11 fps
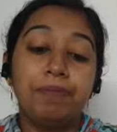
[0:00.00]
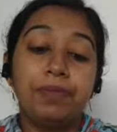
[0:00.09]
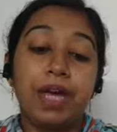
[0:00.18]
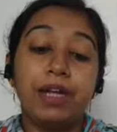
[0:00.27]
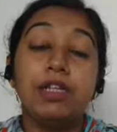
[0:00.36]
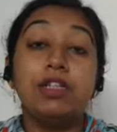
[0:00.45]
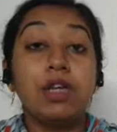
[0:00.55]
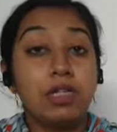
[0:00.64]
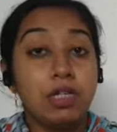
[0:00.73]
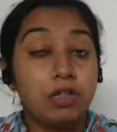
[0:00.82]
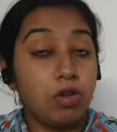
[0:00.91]
then
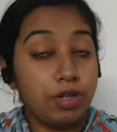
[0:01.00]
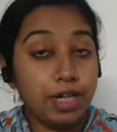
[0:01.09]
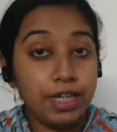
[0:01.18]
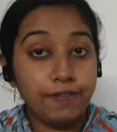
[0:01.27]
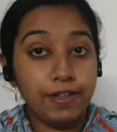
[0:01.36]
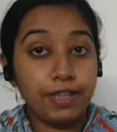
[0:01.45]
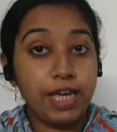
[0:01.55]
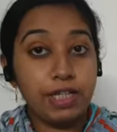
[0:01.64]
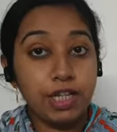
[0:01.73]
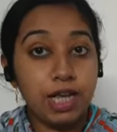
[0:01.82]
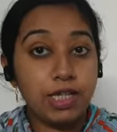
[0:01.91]
just is already given there,
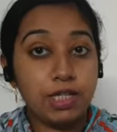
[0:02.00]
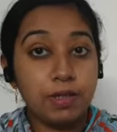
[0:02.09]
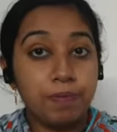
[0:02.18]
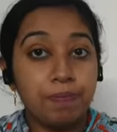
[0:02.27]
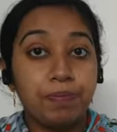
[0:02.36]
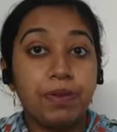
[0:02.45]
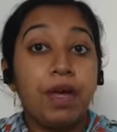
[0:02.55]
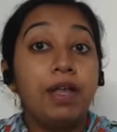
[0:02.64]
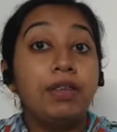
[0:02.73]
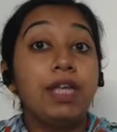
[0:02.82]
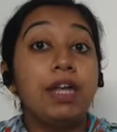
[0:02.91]
just.
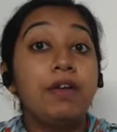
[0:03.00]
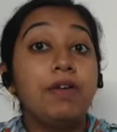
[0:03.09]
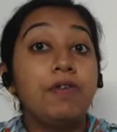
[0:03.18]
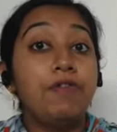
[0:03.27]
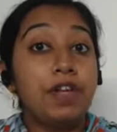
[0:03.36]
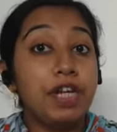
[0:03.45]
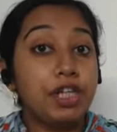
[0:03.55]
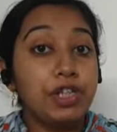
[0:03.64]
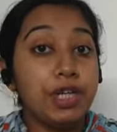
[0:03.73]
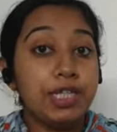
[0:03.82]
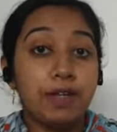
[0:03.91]
Then finish
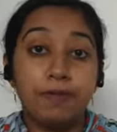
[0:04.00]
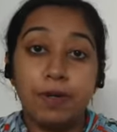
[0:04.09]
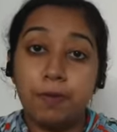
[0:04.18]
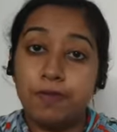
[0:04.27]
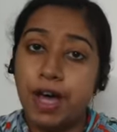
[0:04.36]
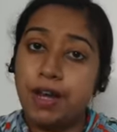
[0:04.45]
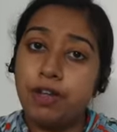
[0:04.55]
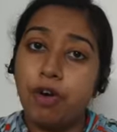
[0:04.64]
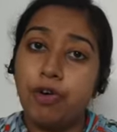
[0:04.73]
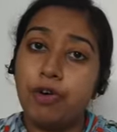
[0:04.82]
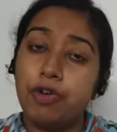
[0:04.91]
is the verb 1. You're
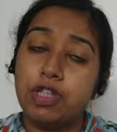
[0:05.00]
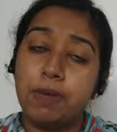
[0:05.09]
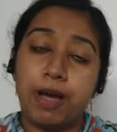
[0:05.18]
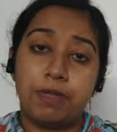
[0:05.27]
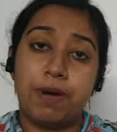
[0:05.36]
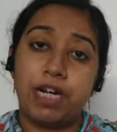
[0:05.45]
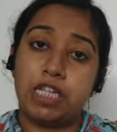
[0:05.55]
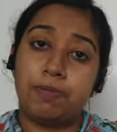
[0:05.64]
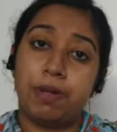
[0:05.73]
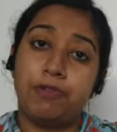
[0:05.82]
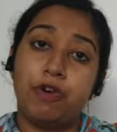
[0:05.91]
going to use the past
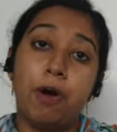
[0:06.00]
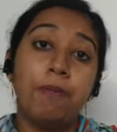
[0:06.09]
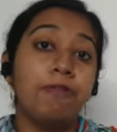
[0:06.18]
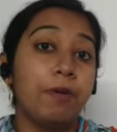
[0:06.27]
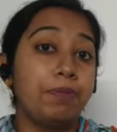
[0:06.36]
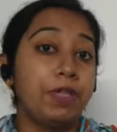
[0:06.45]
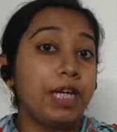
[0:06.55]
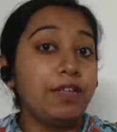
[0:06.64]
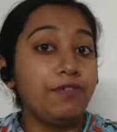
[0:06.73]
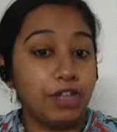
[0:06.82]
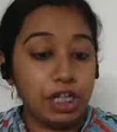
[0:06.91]
participle form, verb
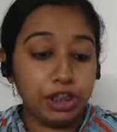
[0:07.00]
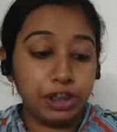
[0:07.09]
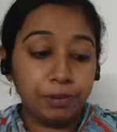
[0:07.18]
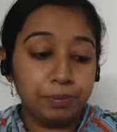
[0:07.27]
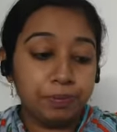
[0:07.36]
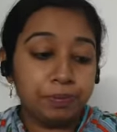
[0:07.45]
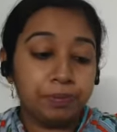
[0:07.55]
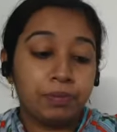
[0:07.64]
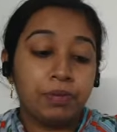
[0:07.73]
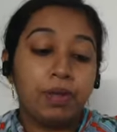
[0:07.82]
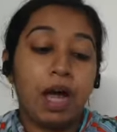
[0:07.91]
3, finished
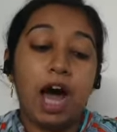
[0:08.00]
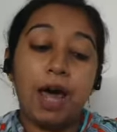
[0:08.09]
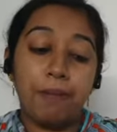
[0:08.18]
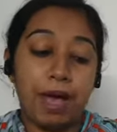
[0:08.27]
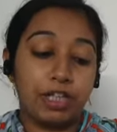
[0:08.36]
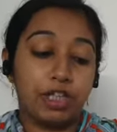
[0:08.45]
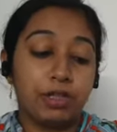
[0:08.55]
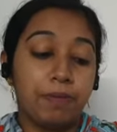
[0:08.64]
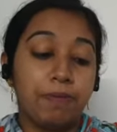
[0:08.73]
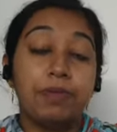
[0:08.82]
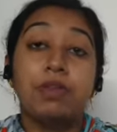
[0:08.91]
our match.
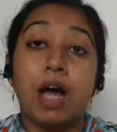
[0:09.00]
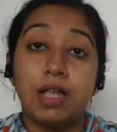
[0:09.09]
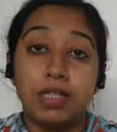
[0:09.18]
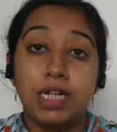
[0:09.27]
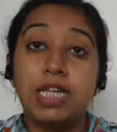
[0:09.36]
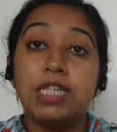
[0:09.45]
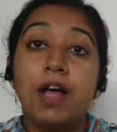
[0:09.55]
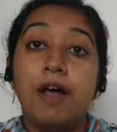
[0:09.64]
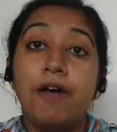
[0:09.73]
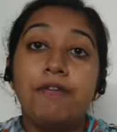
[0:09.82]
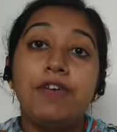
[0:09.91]
The answer is
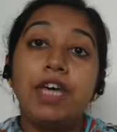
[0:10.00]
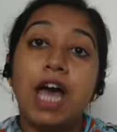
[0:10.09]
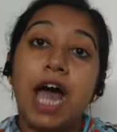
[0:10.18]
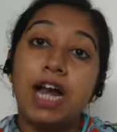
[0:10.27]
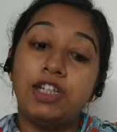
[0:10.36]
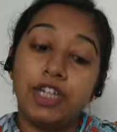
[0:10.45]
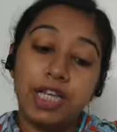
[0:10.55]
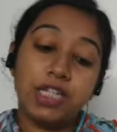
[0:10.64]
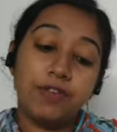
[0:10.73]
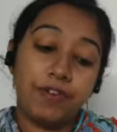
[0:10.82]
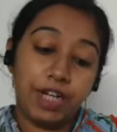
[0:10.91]
we had
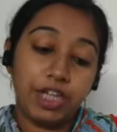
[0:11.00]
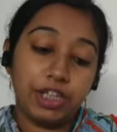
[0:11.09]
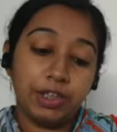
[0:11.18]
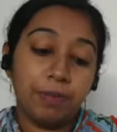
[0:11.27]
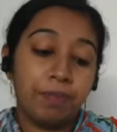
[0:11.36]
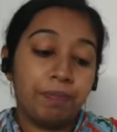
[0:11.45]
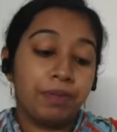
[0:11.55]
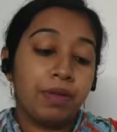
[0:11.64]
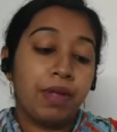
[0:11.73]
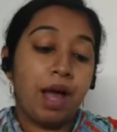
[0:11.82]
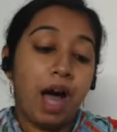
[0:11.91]
just finished
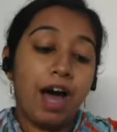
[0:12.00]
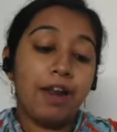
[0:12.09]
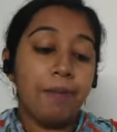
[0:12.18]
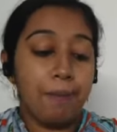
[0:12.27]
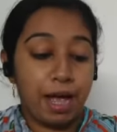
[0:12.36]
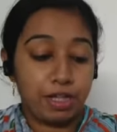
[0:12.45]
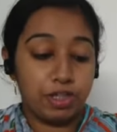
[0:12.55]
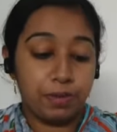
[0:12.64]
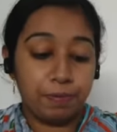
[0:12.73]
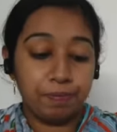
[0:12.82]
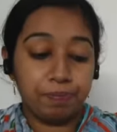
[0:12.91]
our match.
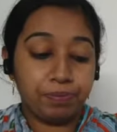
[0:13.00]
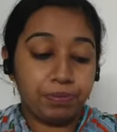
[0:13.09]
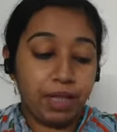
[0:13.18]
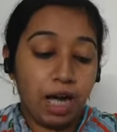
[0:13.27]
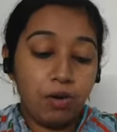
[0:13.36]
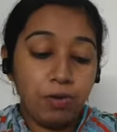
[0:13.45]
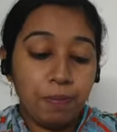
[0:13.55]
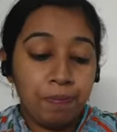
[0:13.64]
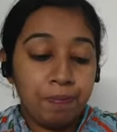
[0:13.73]
Now